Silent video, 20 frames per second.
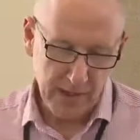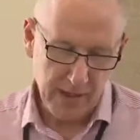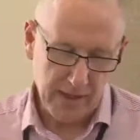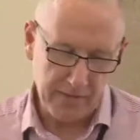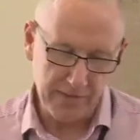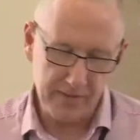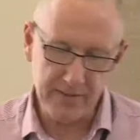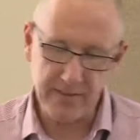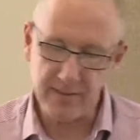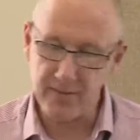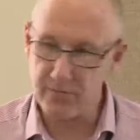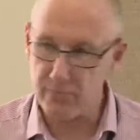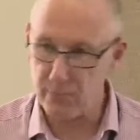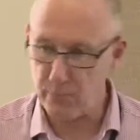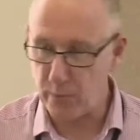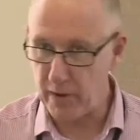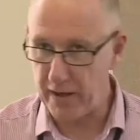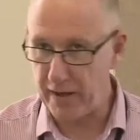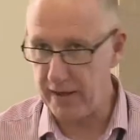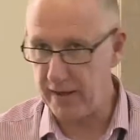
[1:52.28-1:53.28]
And this is
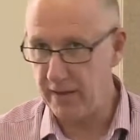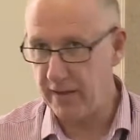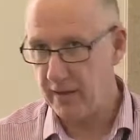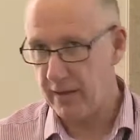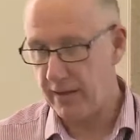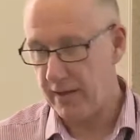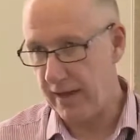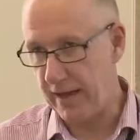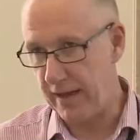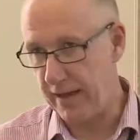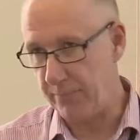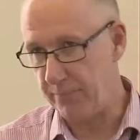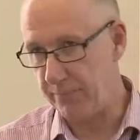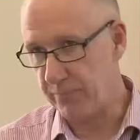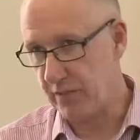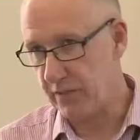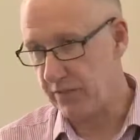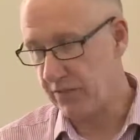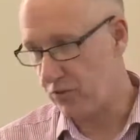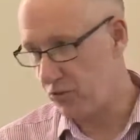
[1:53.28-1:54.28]
where
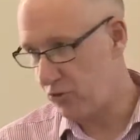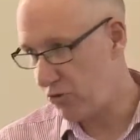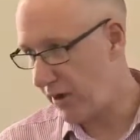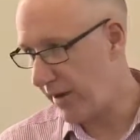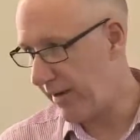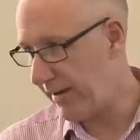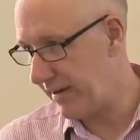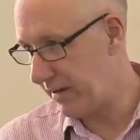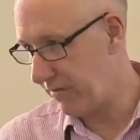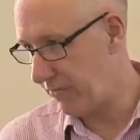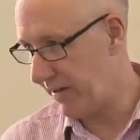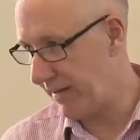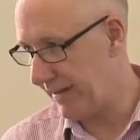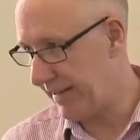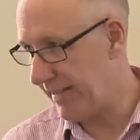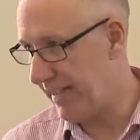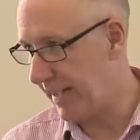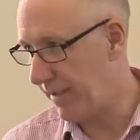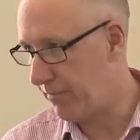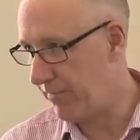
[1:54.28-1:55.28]
the trainer really
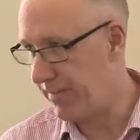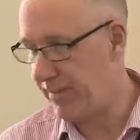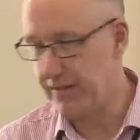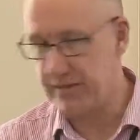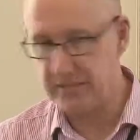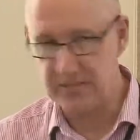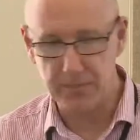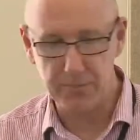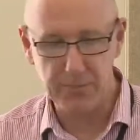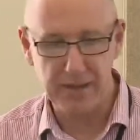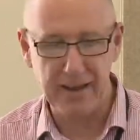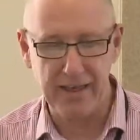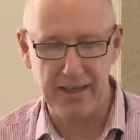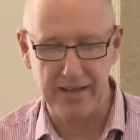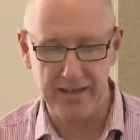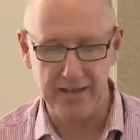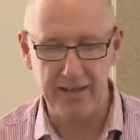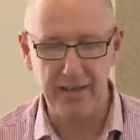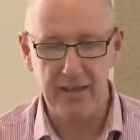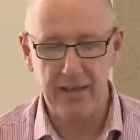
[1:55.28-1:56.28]
comes into
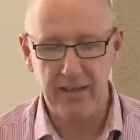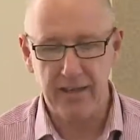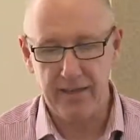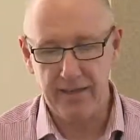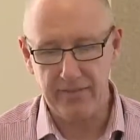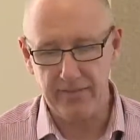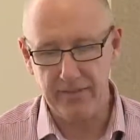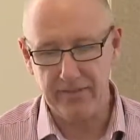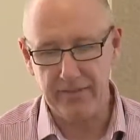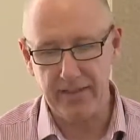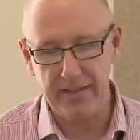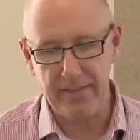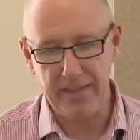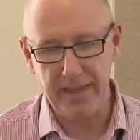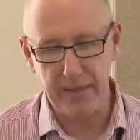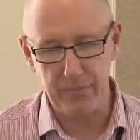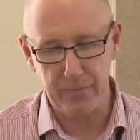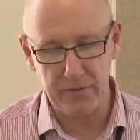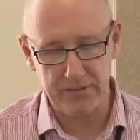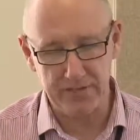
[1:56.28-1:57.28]
play, in that they're
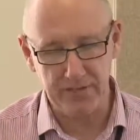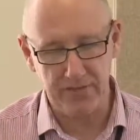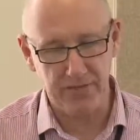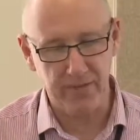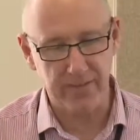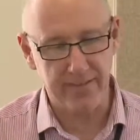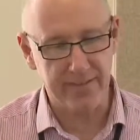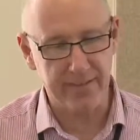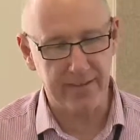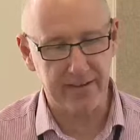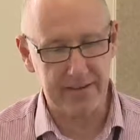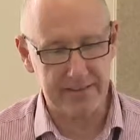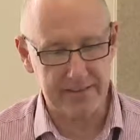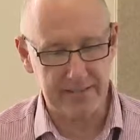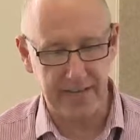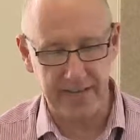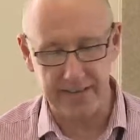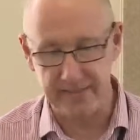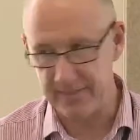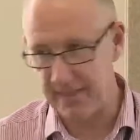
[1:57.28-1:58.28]
able to
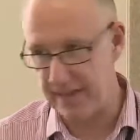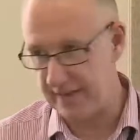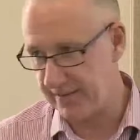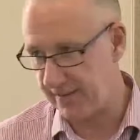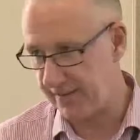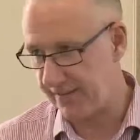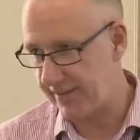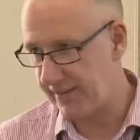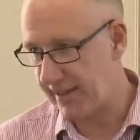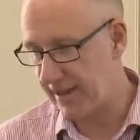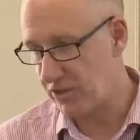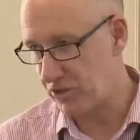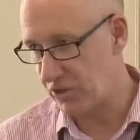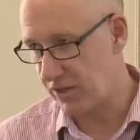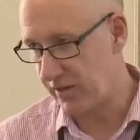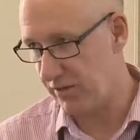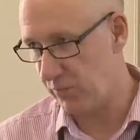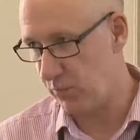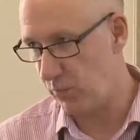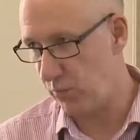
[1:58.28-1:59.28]
facilitate that
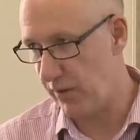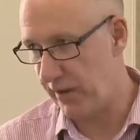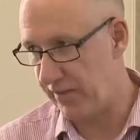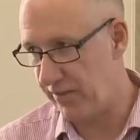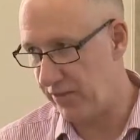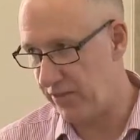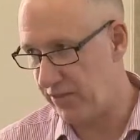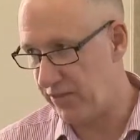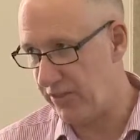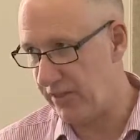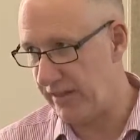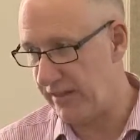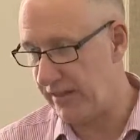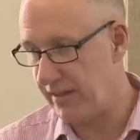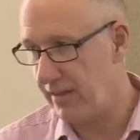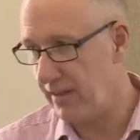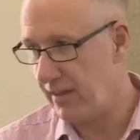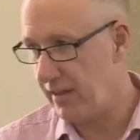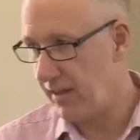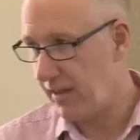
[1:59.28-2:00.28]
discussion with the
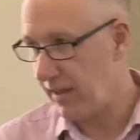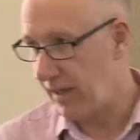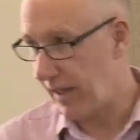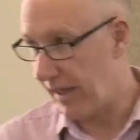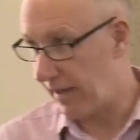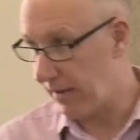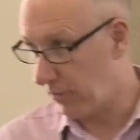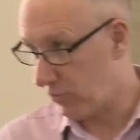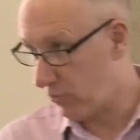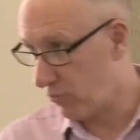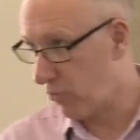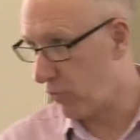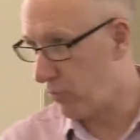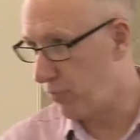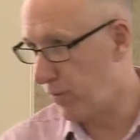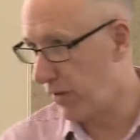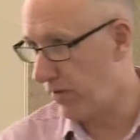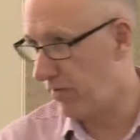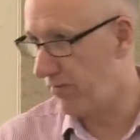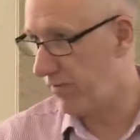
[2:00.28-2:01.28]

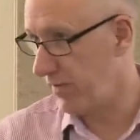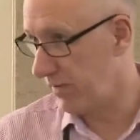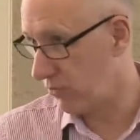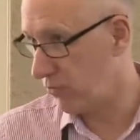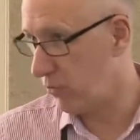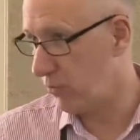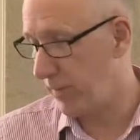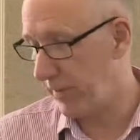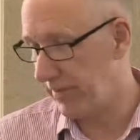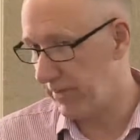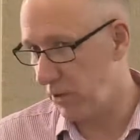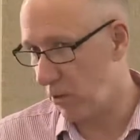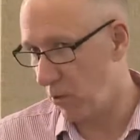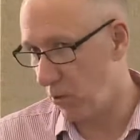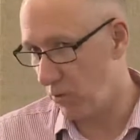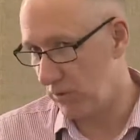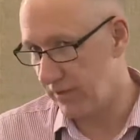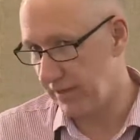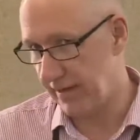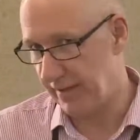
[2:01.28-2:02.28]
group in the
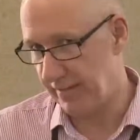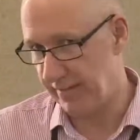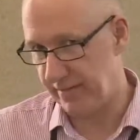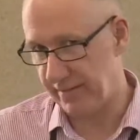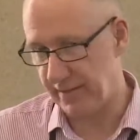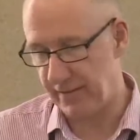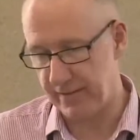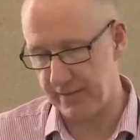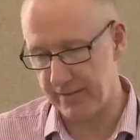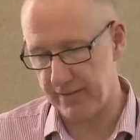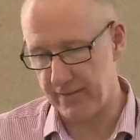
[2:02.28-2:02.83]
audience as